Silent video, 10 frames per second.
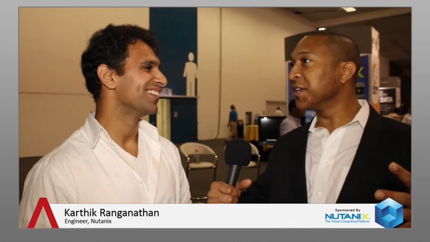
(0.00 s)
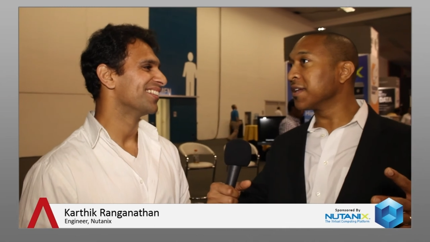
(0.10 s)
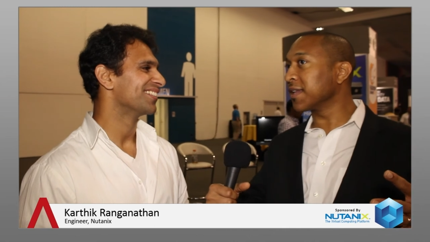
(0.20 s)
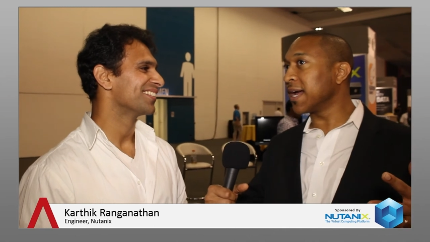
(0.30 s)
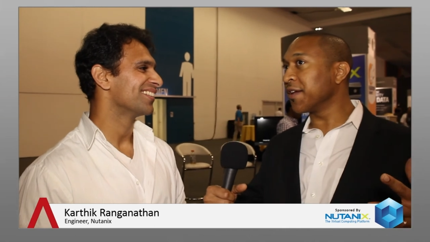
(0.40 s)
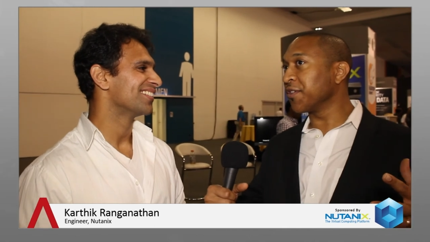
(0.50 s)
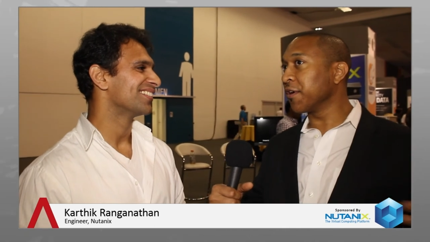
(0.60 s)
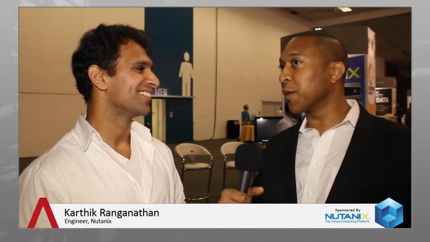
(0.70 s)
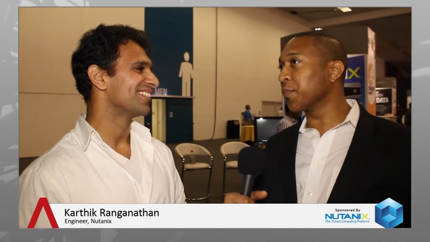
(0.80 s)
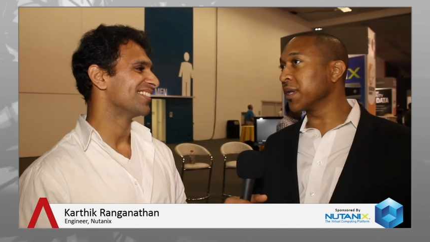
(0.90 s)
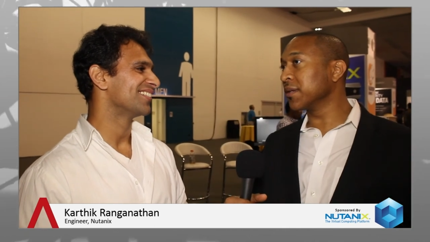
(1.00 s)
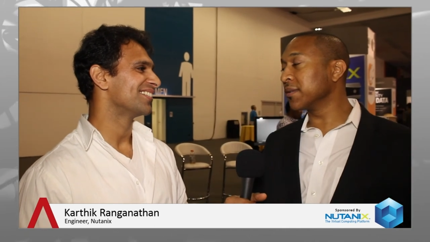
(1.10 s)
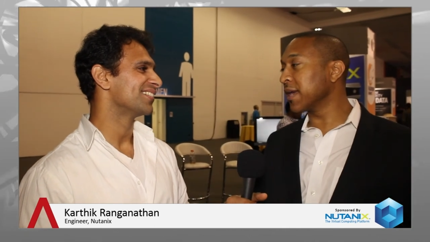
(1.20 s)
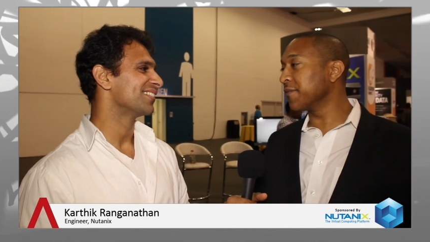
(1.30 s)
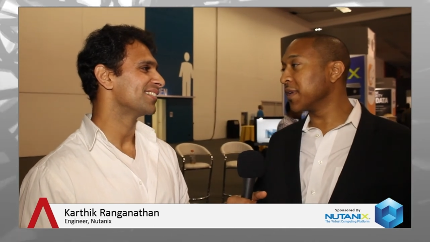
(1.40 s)
Speaker 1: Goliath. You're helping
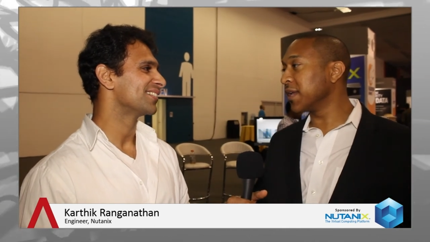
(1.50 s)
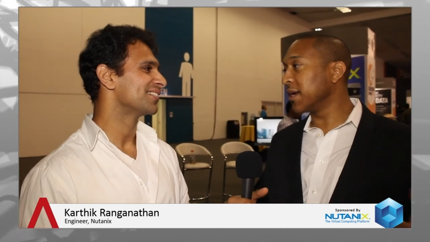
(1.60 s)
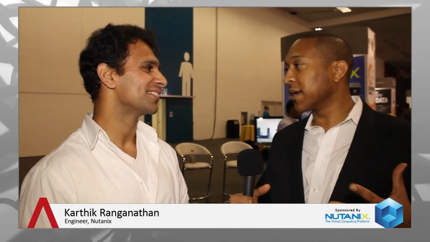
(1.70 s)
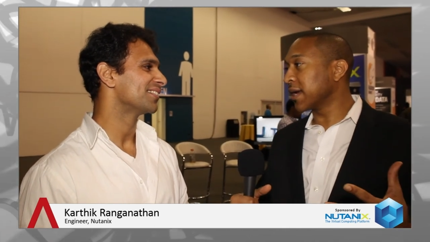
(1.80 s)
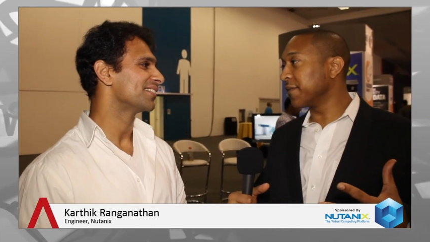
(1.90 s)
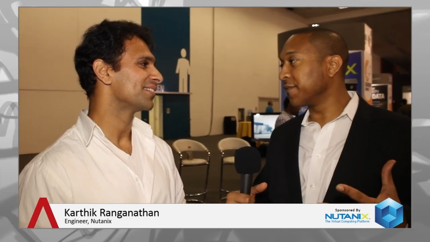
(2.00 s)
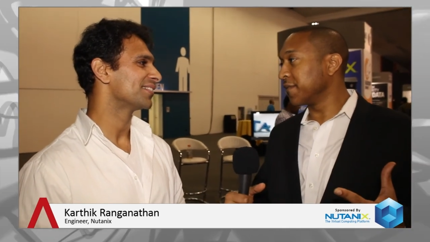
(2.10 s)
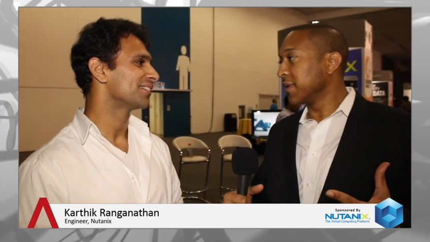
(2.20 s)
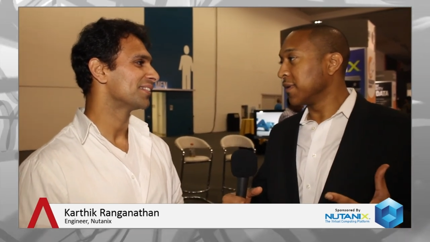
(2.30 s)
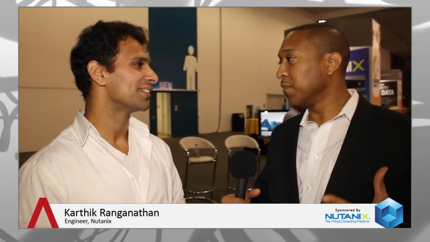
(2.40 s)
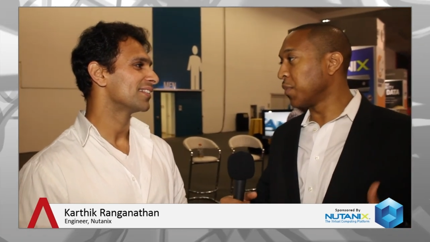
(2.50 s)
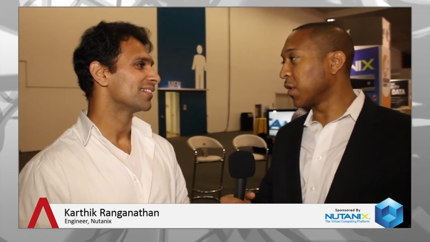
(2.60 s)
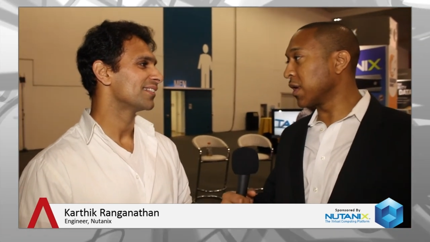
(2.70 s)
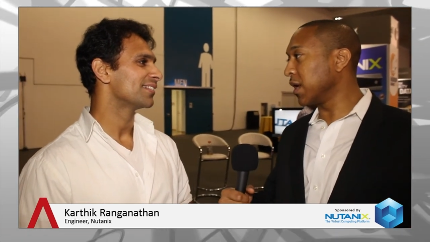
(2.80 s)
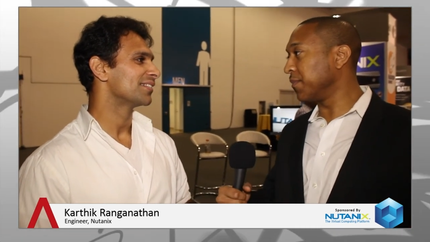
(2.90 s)
David uh, kind of
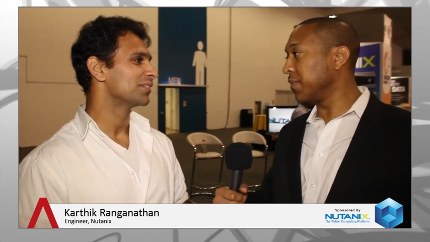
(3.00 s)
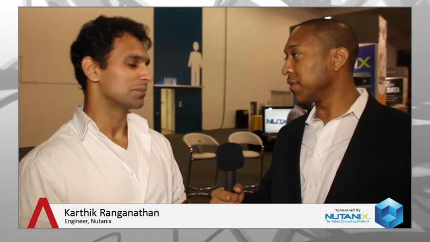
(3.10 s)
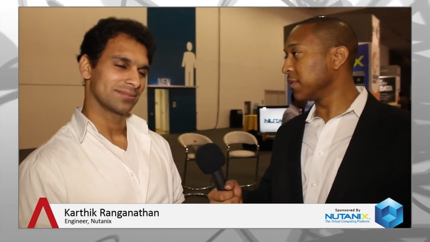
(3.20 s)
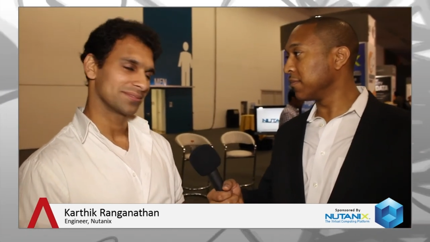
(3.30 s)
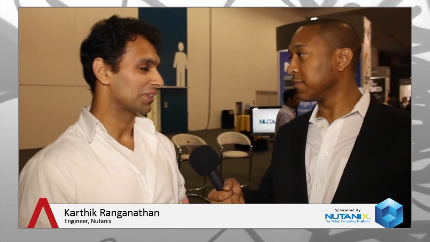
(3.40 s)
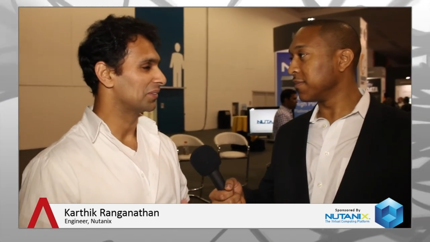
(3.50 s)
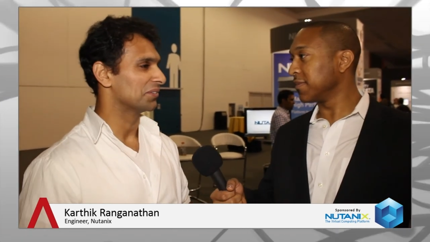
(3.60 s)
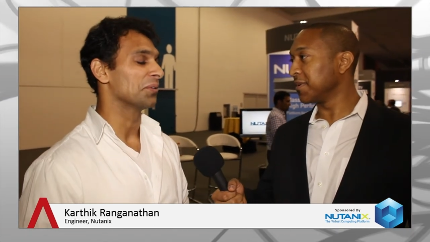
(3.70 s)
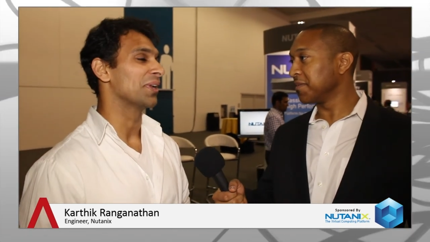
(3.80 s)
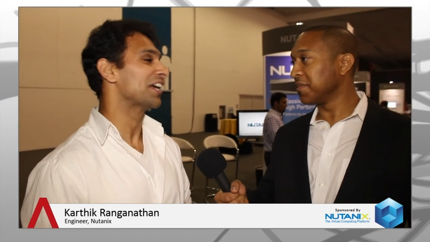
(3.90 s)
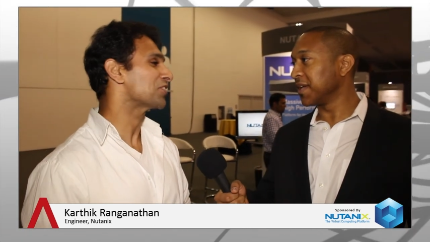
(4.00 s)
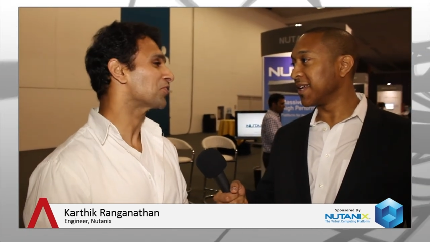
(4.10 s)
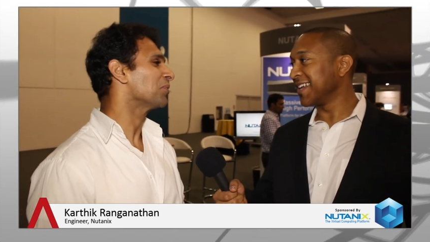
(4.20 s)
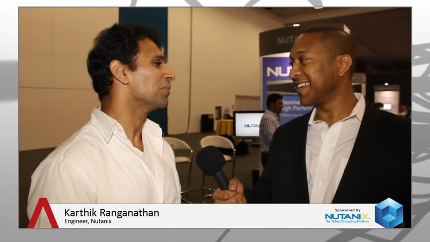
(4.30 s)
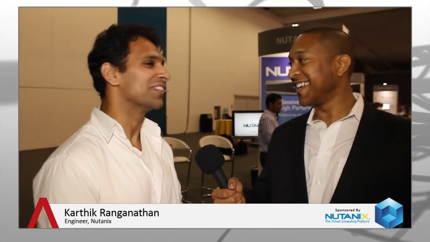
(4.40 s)
bulk up. Well, that's
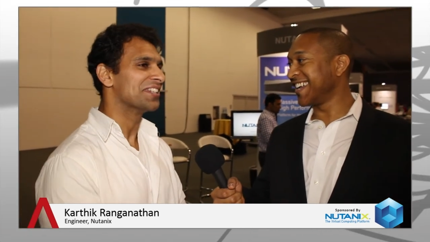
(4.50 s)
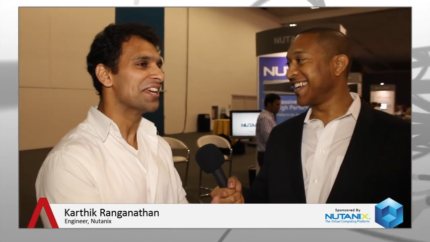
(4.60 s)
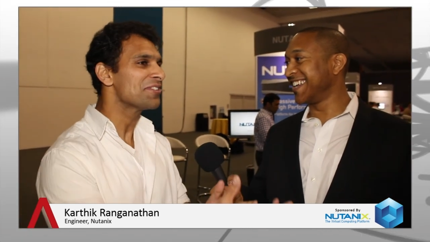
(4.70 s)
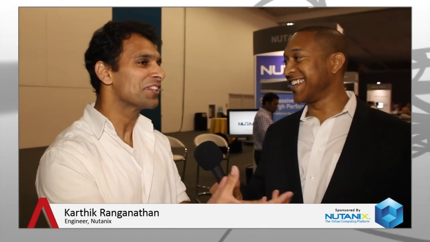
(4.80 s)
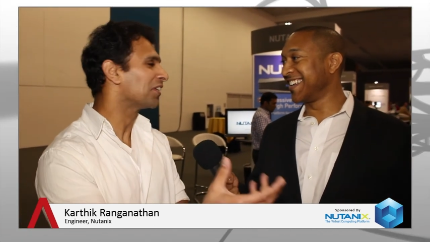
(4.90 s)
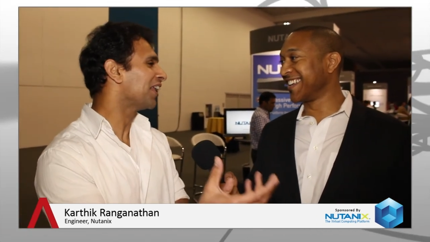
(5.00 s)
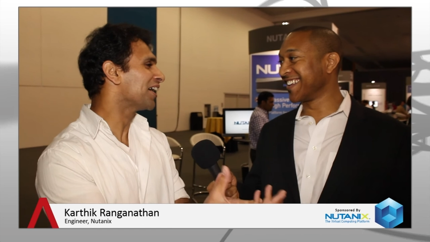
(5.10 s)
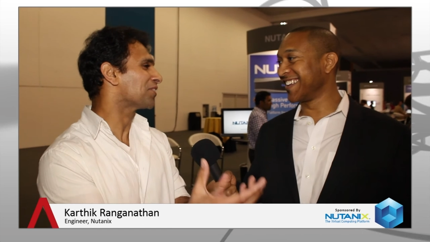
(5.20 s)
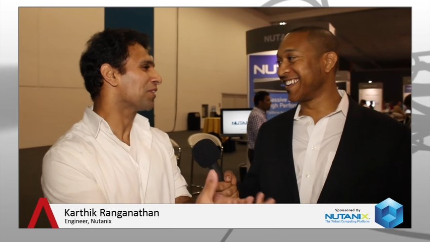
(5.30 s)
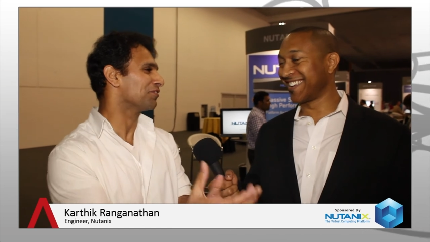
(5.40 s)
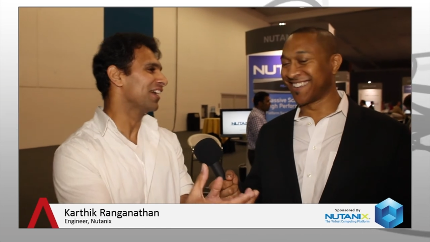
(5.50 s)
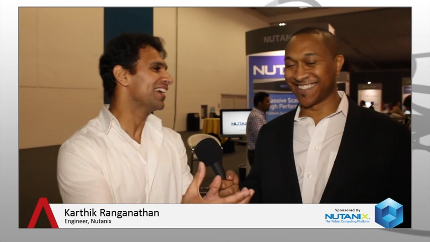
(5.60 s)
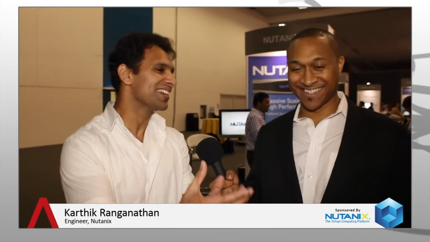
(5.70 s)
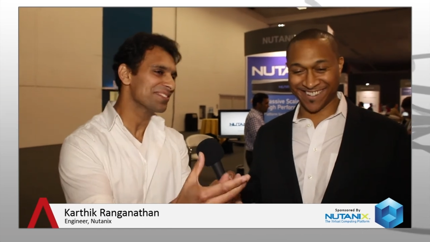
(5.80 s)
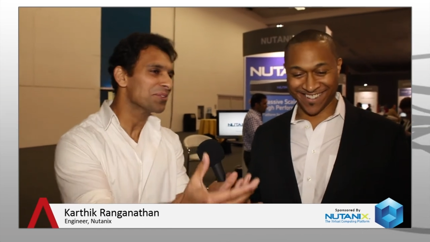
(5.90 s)
true, but the David and the Goliath
Speaker 2: are not
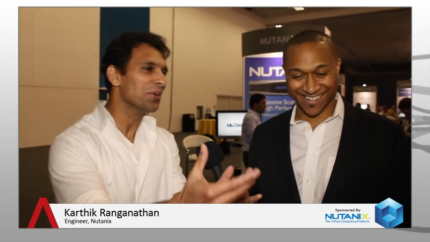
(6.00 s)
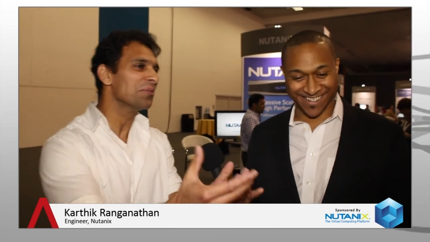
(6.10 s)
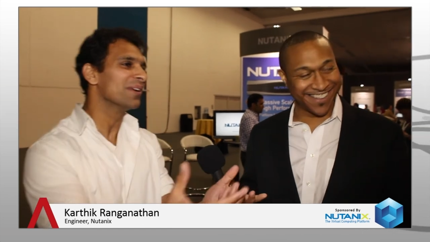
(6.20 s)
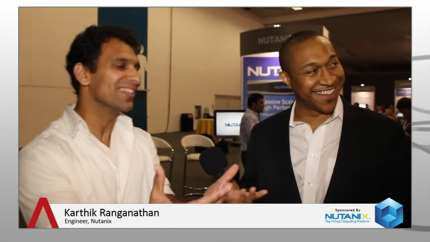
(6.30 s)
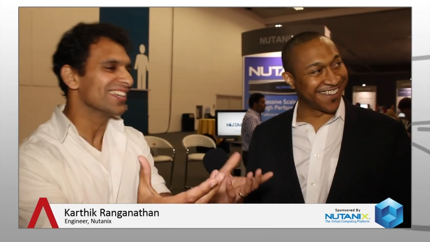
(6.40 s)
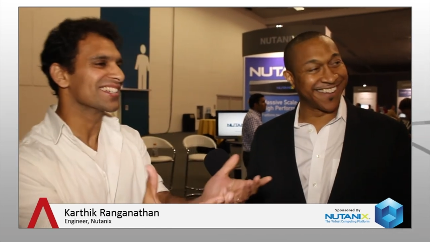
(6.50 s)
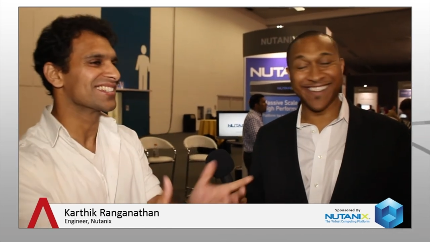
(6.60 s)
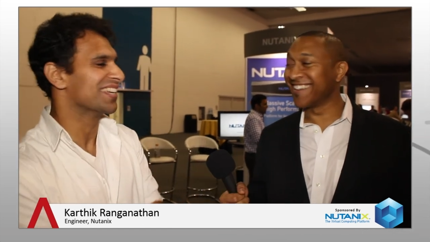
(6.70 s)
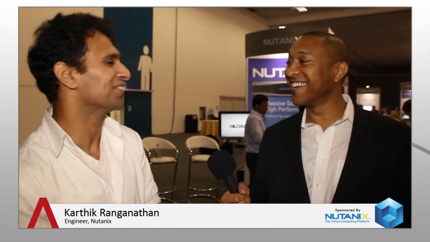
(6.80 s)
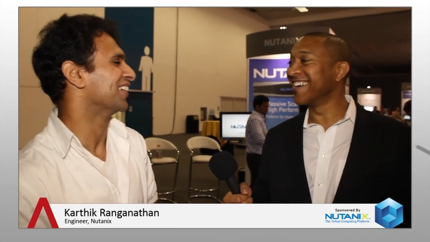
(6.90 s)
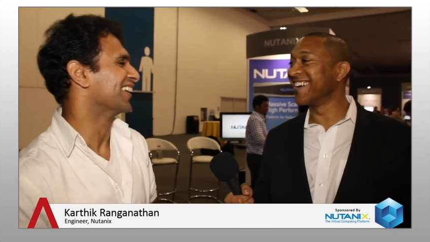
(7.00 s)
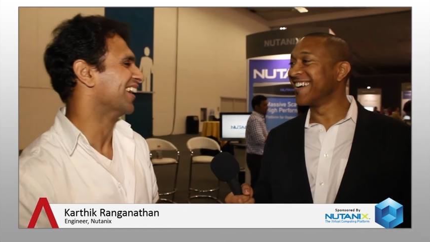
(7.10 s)
fighting, though. But yes, definitely.